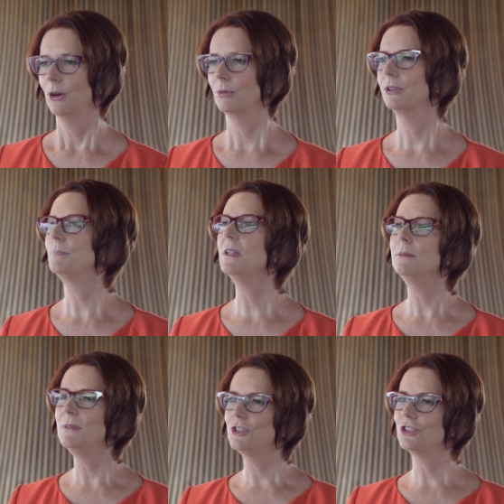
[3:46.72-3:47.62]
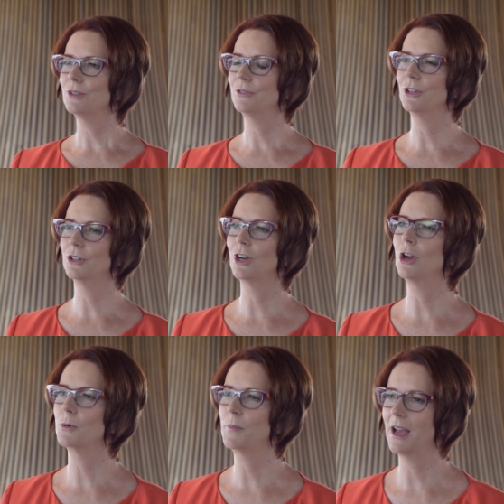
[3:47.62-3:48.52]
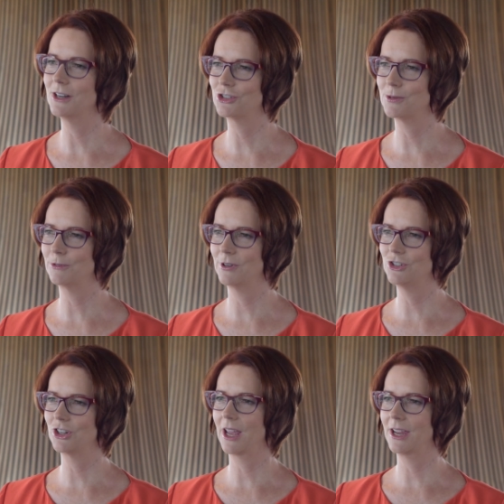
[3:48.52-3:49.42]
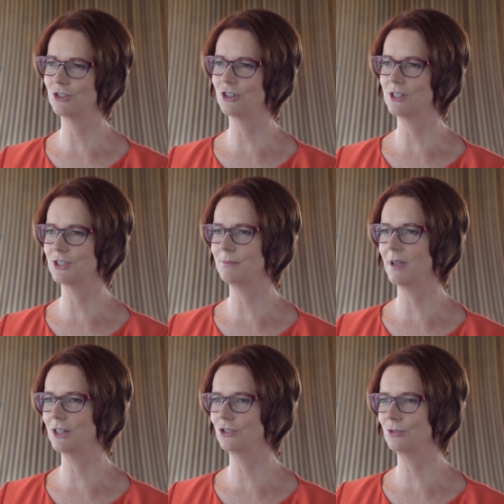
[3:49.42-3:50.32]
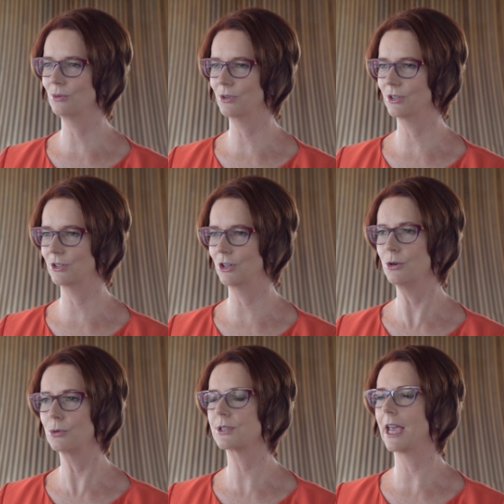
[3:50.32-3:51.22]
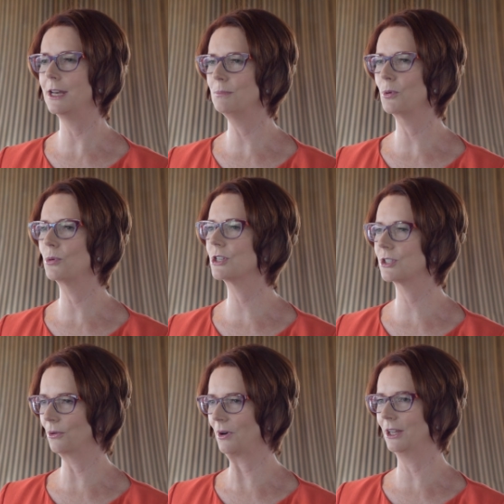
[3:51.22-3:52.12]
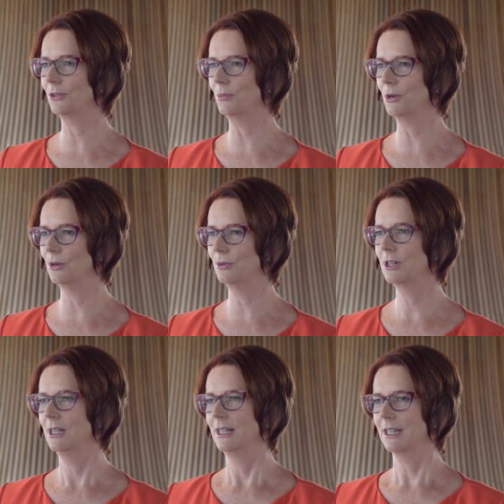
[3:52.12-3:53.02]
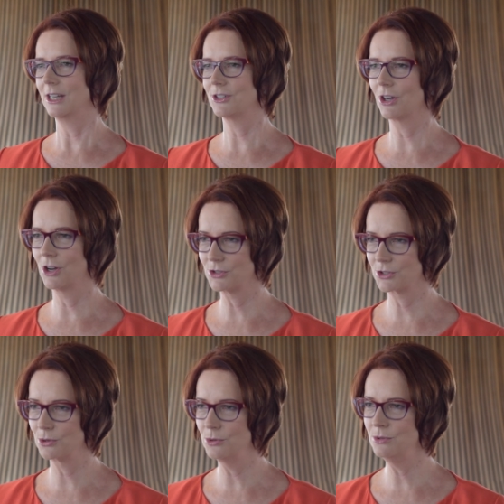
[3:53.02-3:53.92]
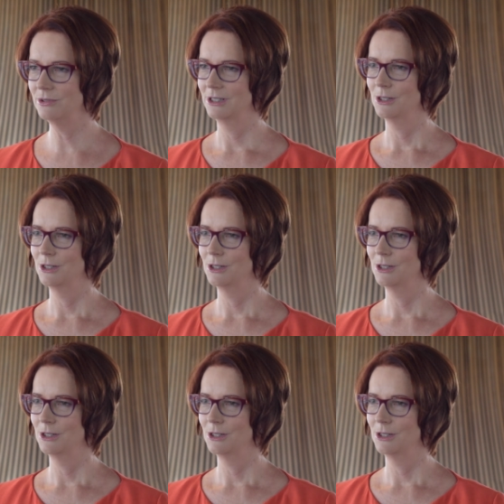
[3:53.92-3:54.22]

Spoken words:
Well, the big mission of the Global Partnership for Education is to make sure that girls and boys around the world get to go to school,